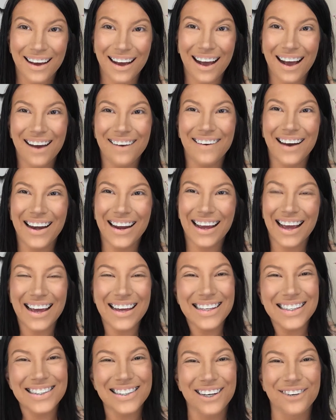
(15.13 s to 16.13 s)
Alrighty
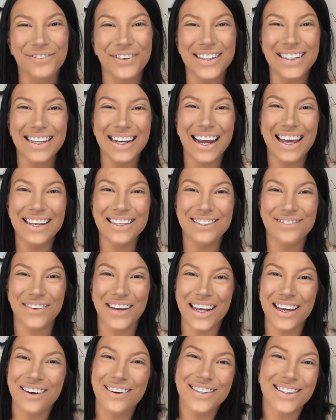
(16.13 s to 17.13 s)
guys, so for today's
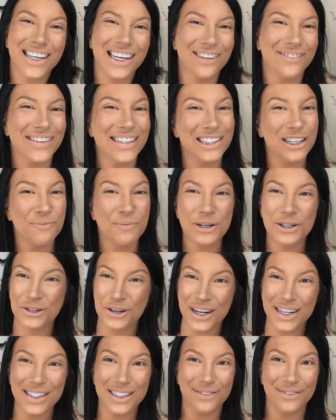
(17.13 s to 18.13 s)
video, it's going to be super
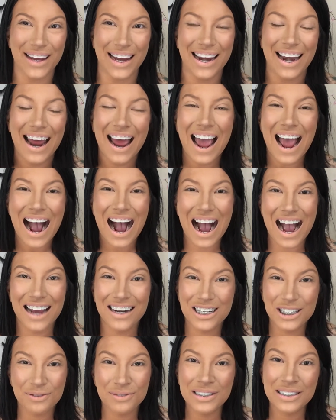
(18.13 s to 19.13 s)
short and sweet. I
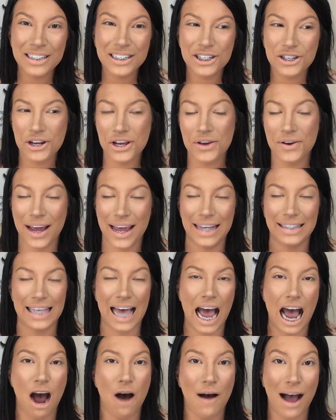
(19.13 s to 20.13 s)
just wanted to show you guys
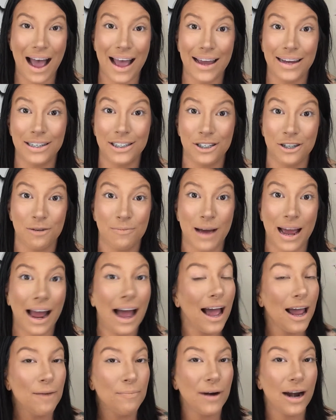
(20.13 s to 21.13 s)
how I do my
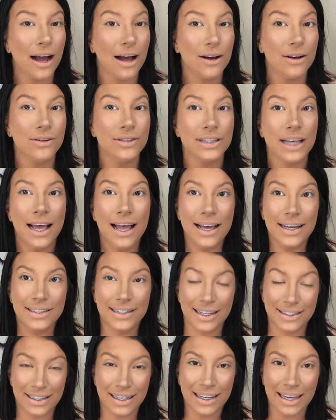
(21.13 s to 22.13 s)
eyebrows,
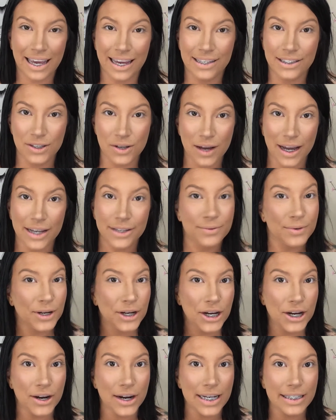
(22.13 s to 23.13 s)
just in case you guys were
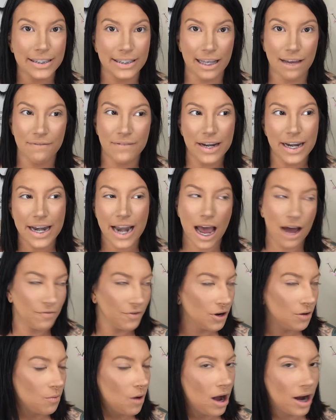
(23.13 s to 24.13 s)
curious, because I've
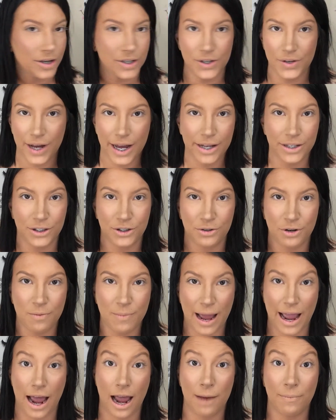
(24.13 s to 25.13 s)
never walked you guys through
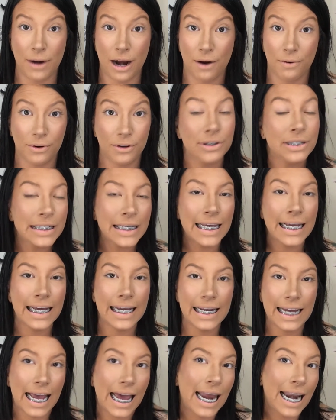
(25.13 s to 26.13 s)
my eyebrow
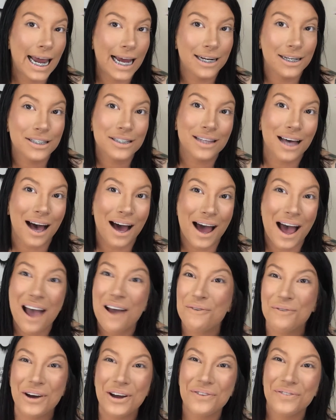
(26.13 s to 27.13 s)
routine, and I just thought
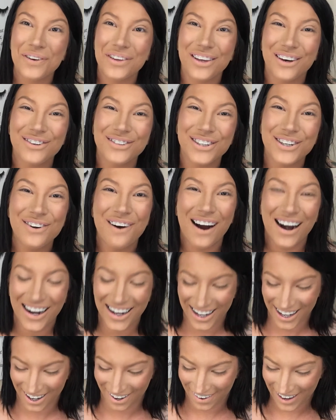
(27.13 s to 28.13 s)
I would for those who are
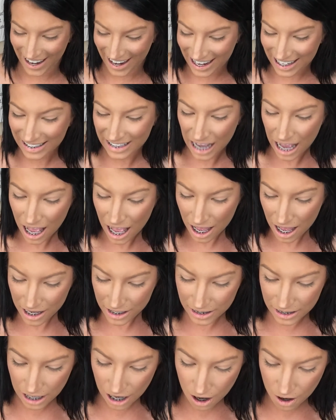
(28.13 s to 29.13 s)
curious.
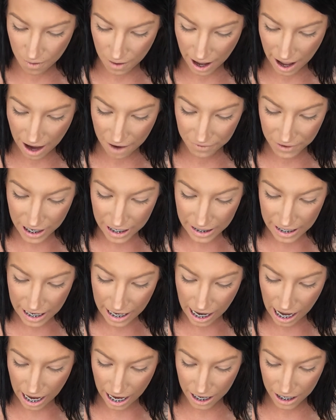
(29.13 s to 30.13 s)
So everything
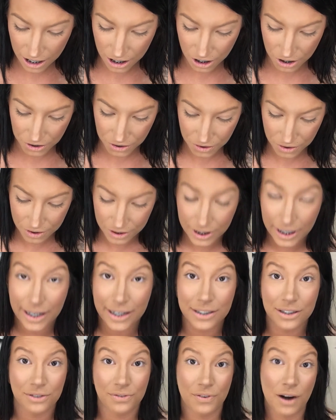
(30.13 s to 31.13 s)
I use
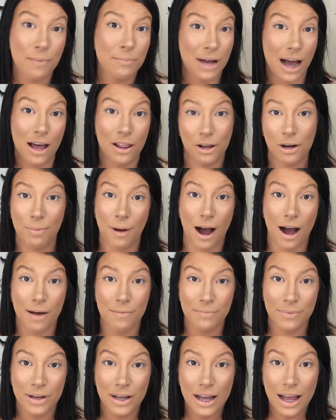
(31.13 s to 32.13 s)
is from Colourpop.
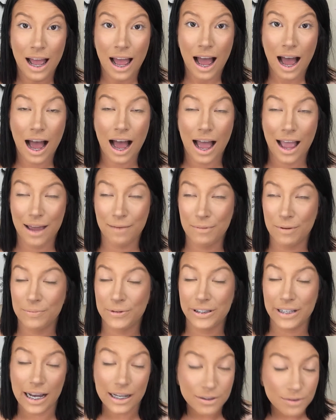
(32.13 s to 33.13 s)
I am
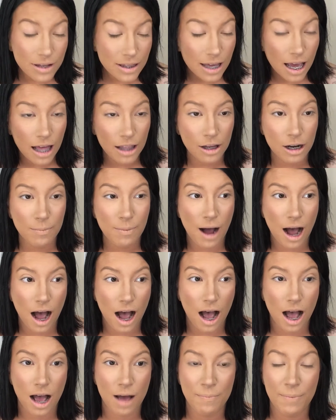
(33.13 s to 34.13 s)
obsessed with
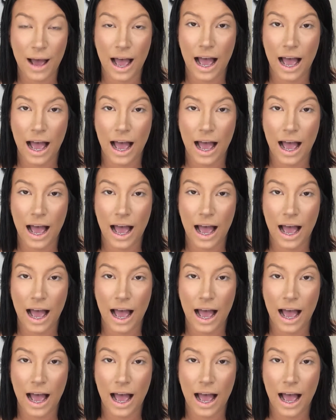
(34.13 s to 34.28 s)
Colourpop.